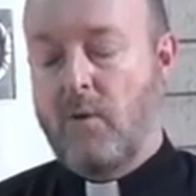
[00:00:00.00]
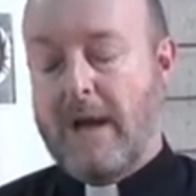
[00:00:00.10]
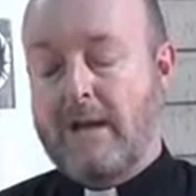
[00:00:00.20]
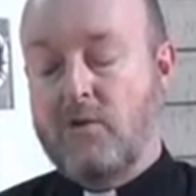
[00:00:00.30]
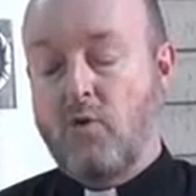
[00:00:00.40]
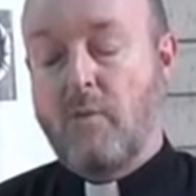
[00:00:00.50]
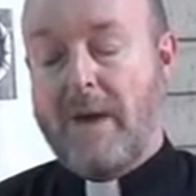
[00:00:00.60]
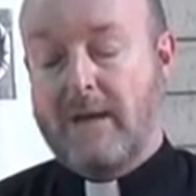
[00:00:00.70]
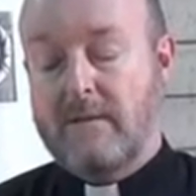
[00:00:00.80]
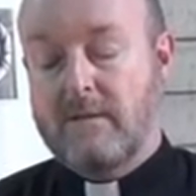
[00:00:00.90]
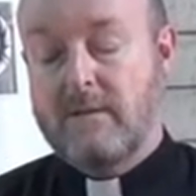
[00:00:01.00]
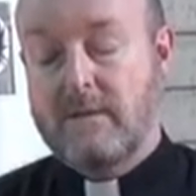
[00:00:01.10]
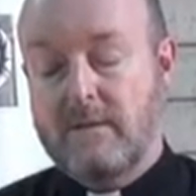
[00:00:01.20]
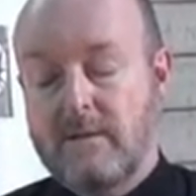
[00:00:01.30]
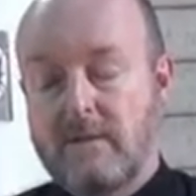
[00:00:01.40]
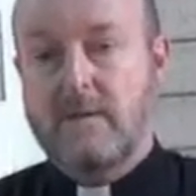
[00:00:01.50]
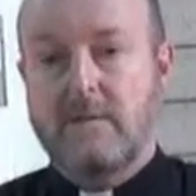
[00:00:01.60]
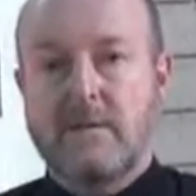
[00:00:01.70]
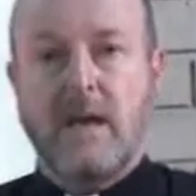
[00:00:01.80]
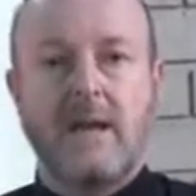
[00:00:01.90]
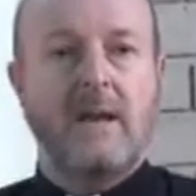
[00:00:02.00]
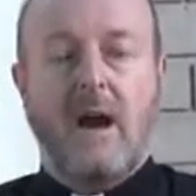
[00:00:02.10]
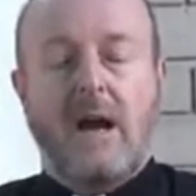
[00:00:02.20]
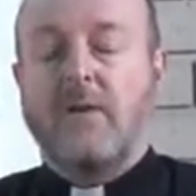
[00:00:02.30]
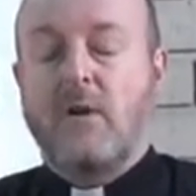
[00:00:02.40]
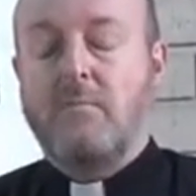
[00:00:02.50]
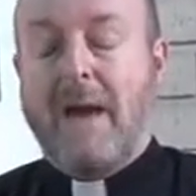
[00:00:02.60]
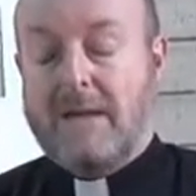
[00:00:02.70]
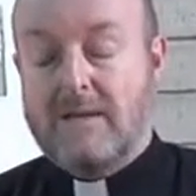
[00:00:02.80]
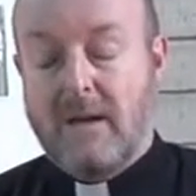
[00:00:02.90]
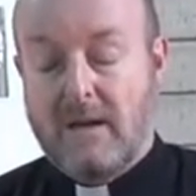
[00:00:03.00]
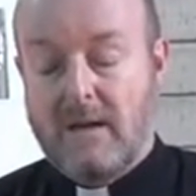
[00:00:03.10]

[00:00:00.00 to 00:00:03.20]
like a doormat, saying, "I don't matter."